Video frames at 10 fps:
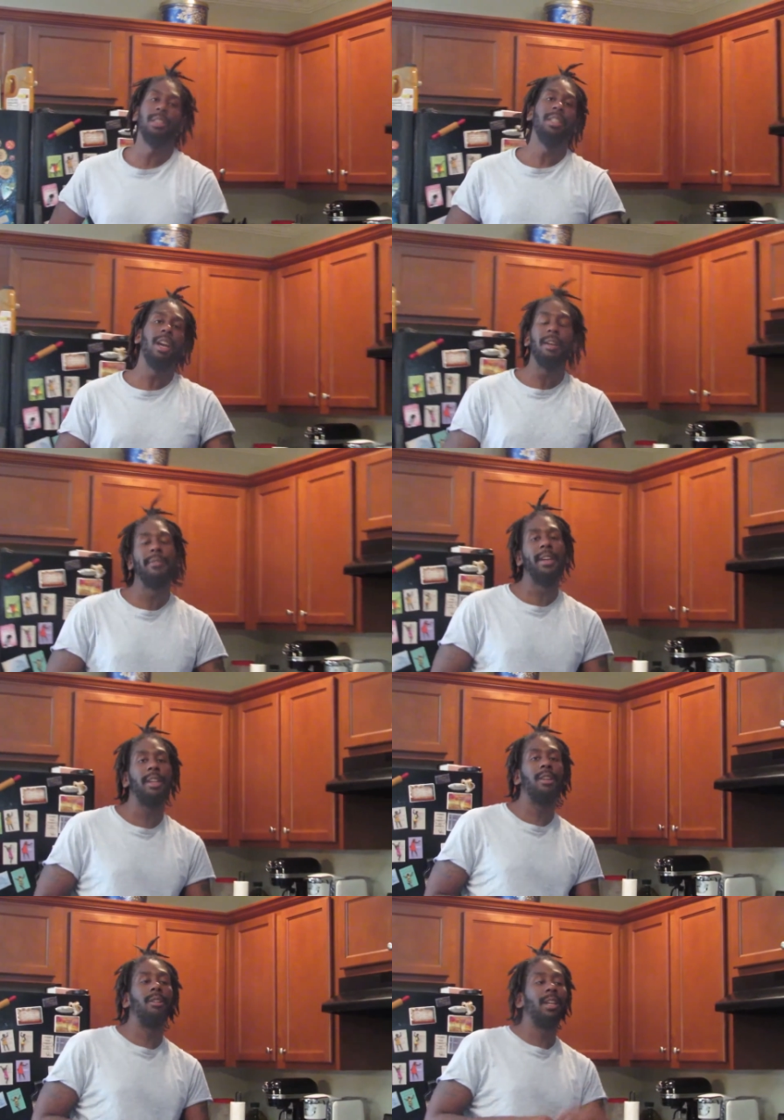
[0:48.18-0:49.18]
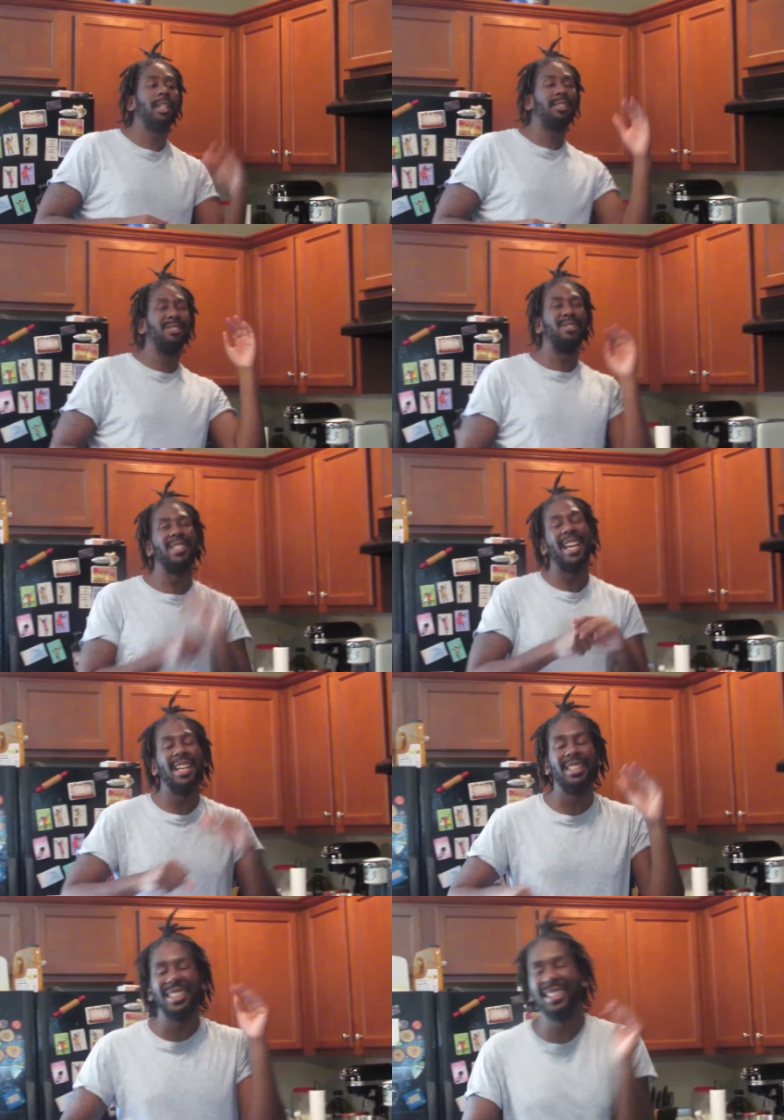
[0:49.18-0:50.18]
with another video, and so
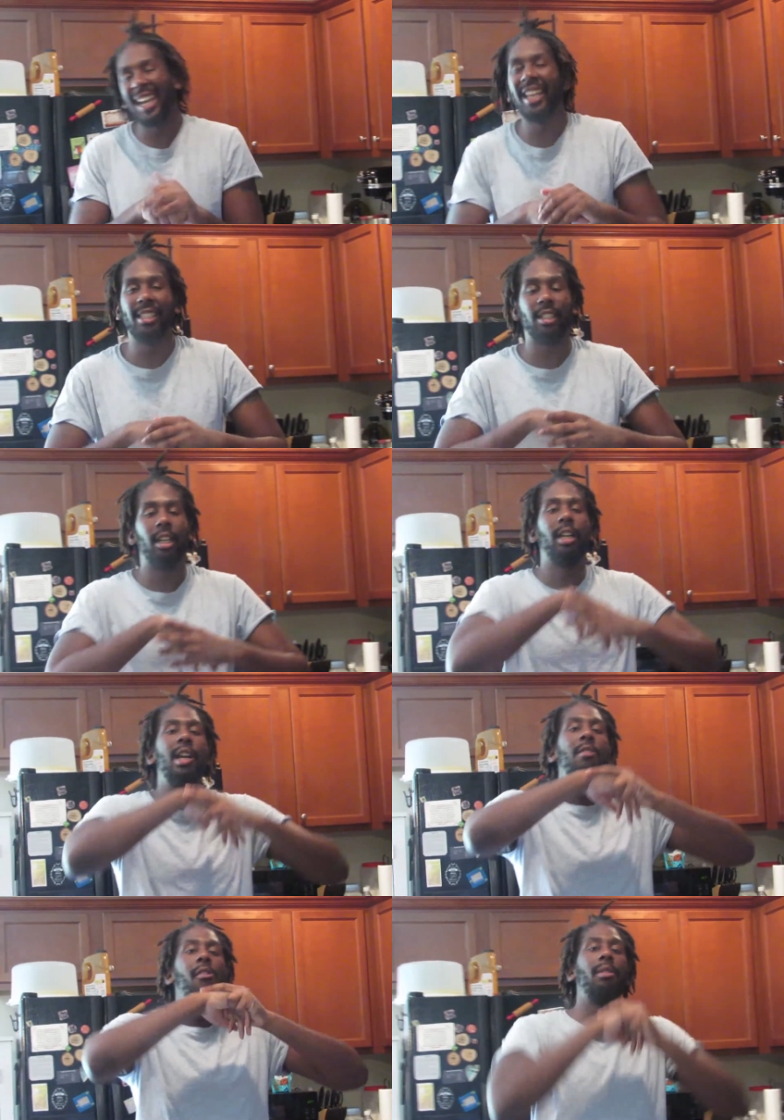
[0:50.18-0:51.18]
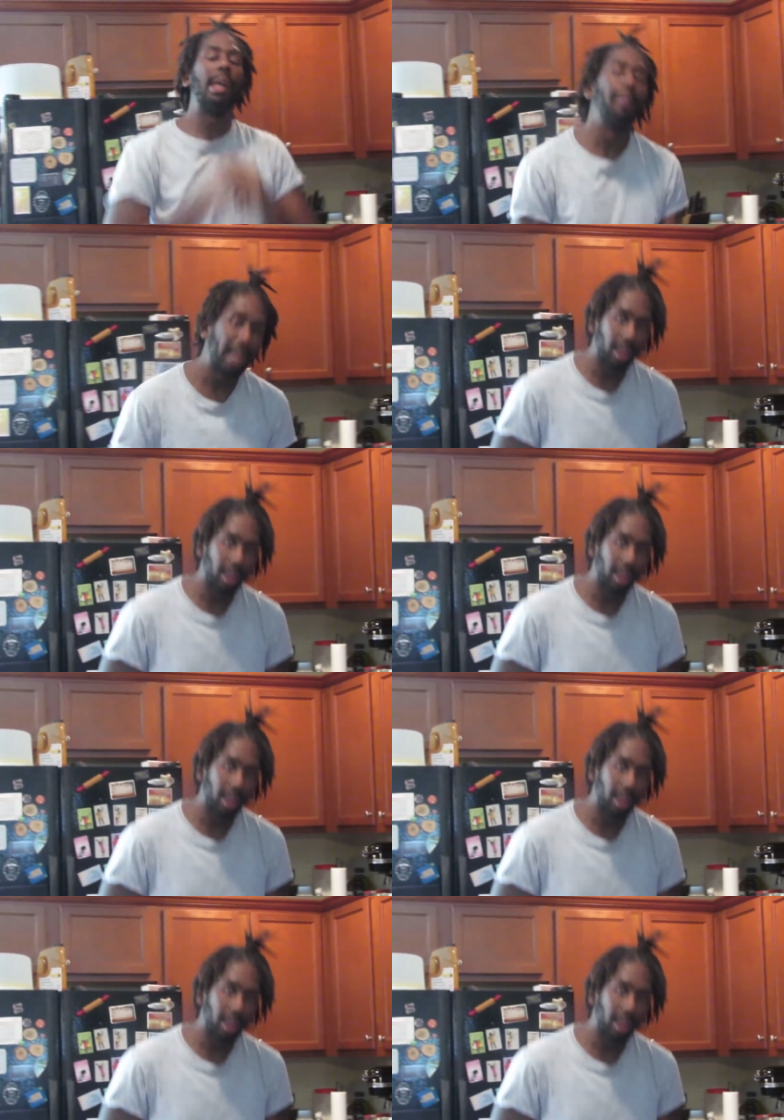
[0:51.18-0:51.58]
today, today, son, we gotta make